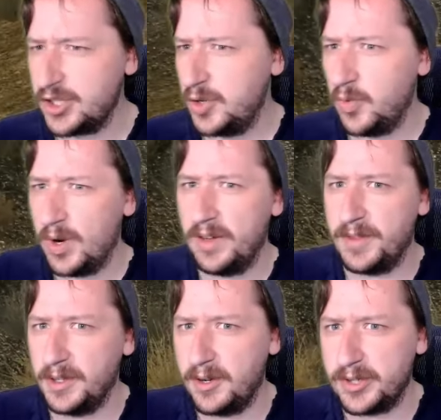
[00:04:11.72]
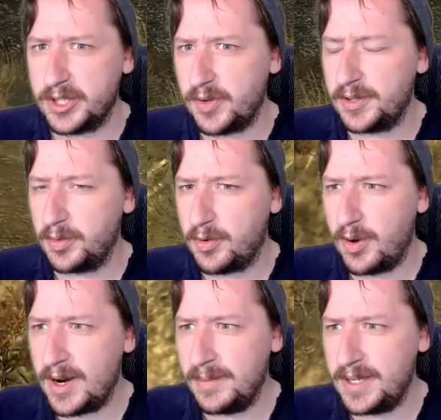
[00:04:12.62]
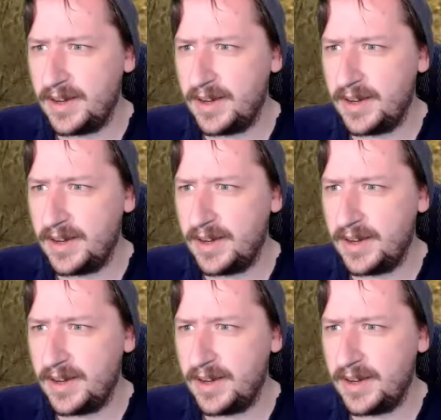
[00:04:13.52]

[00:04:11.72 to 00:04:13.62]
one of the lowest strength requirement